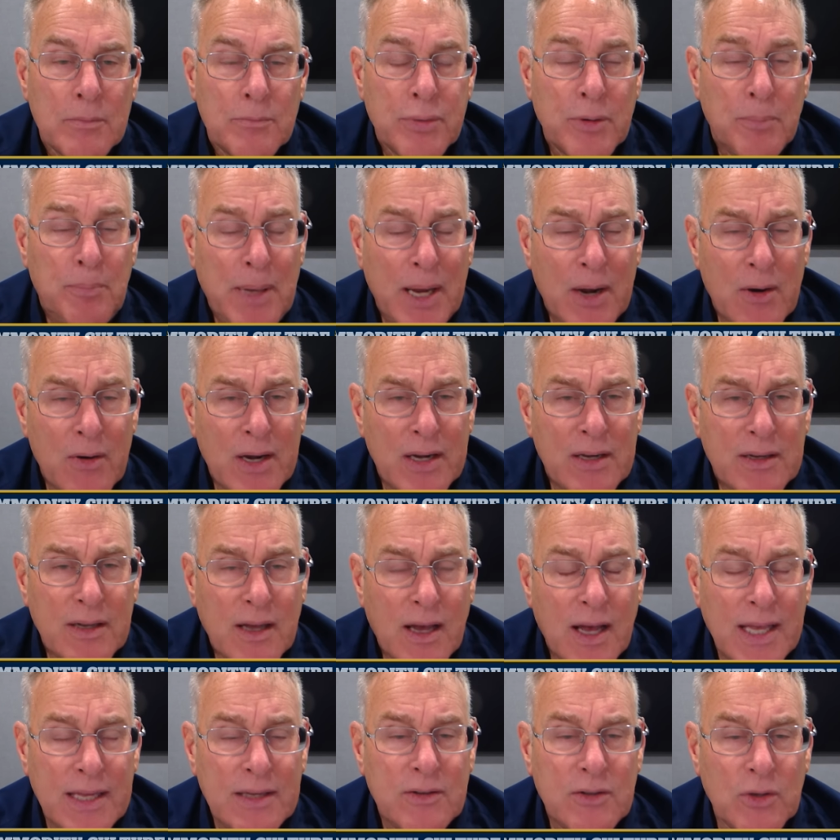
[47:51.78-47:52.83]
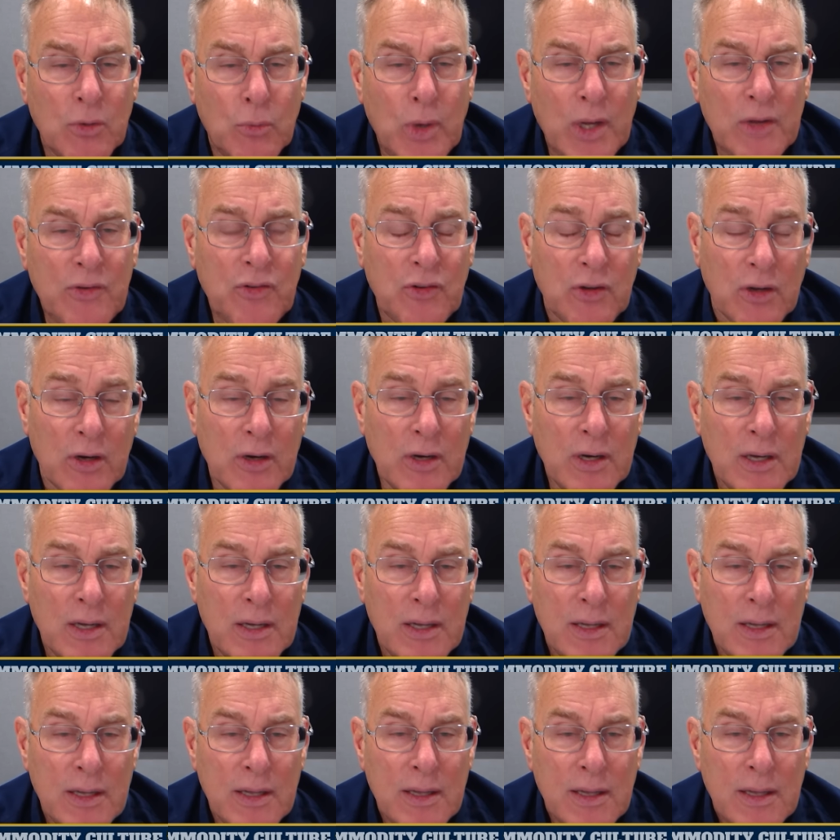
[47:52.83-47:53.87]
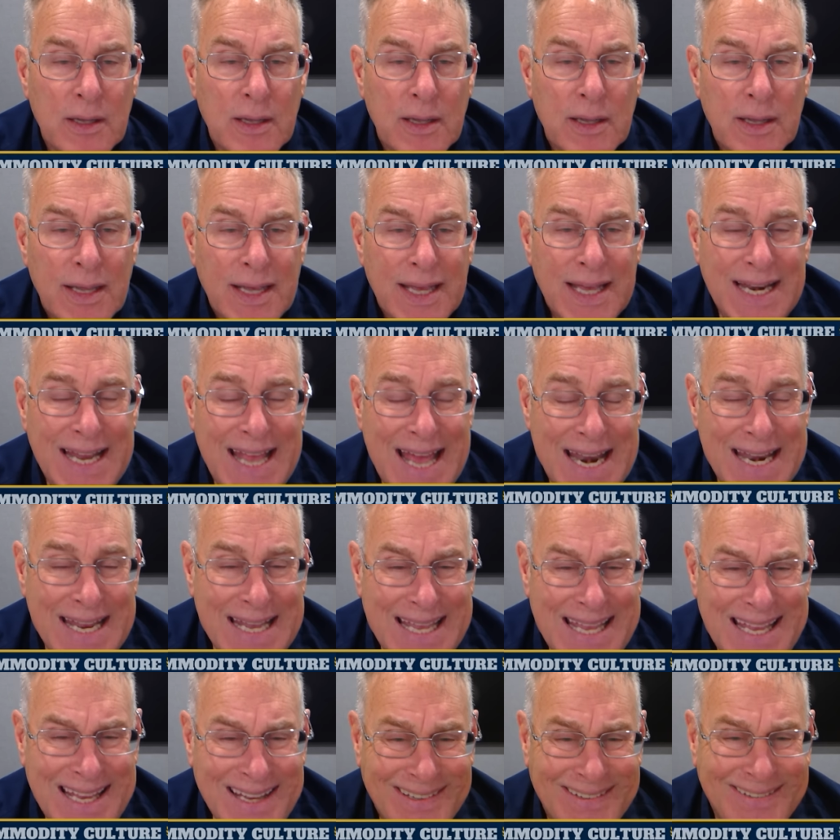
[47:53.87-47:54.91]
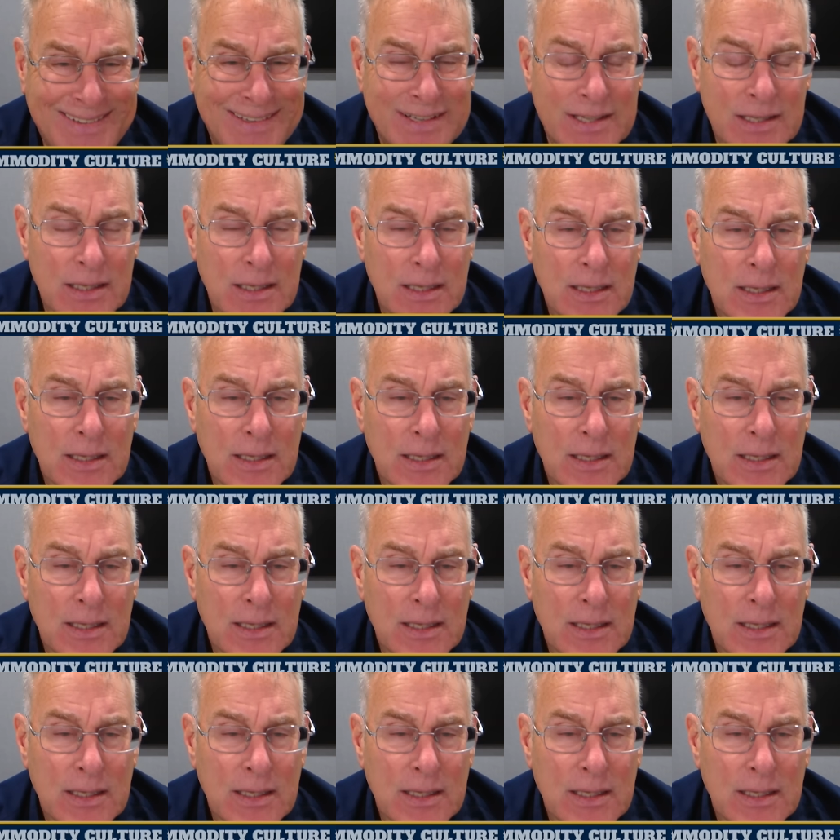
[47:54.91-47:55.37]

preparing to hike to Whistler, and heading east.